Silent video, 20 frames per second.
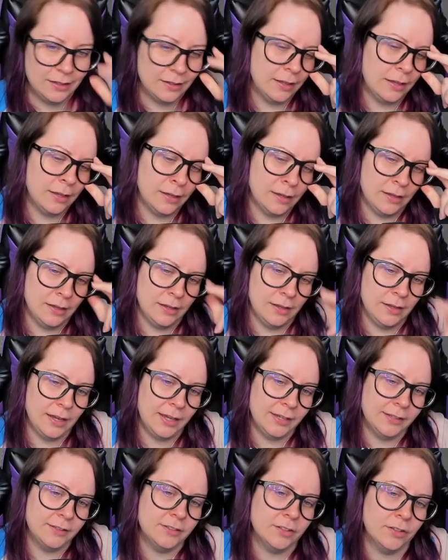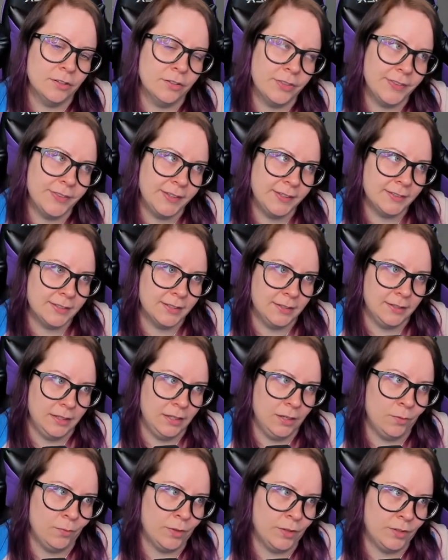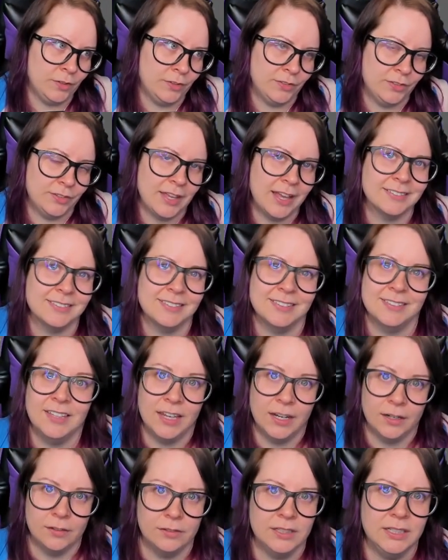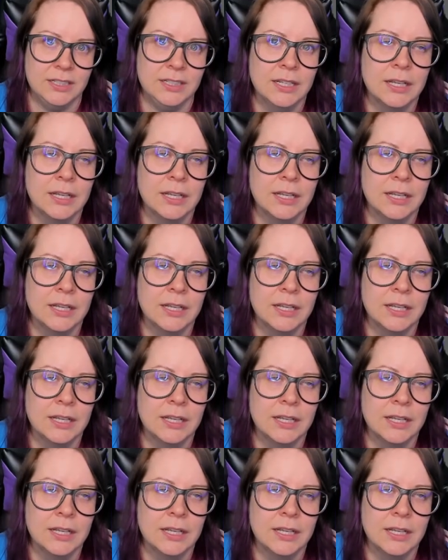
uh, I don't think that it was that scary.